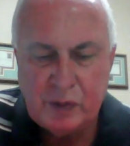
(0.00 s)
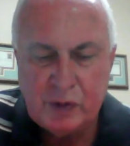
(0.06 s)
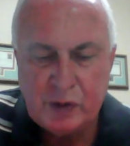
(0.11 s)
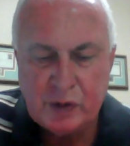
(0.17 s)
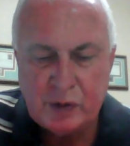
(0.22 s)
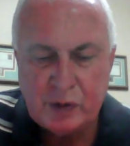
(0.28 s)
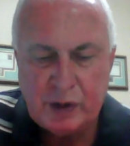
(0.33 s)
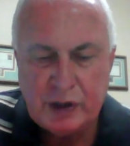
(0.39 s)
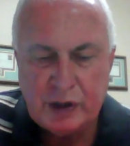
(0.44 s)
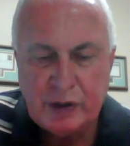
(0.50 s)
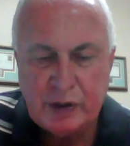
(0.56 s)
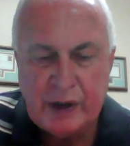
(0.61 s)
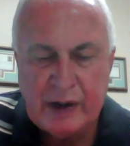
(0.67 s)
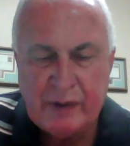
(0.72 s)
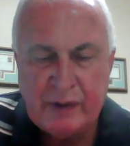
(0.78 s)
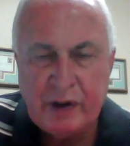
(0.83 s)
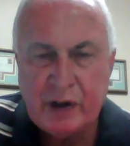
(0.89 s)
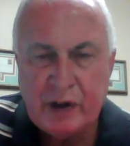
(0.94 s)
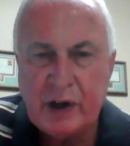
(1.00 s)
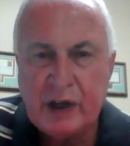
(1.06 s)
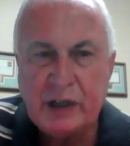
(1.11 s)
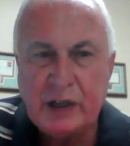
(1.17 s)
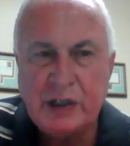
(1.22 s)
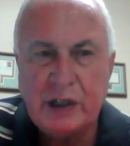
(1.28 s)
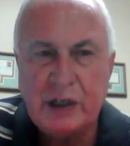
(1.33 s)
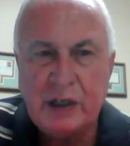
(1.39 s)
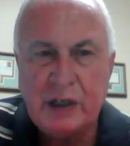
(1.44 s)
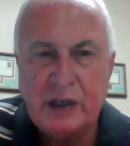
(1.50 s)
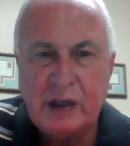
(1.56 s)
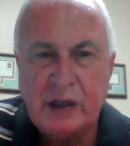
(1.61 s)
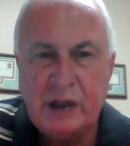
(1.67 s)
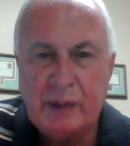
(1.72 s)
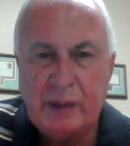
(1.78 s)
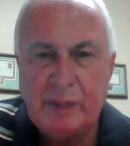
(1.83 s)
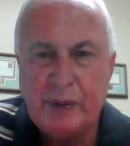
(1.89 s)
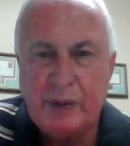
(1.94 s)
So what do you have on
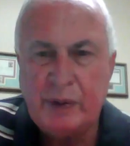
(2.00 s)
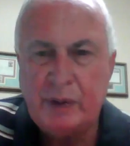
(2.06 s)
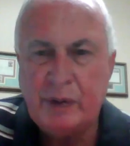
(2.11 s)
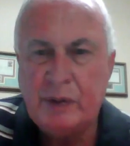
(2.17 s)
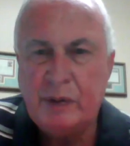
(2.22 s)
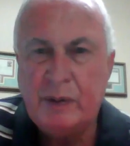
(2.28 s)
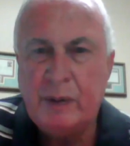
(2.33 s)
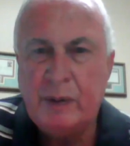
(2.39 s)
19, April?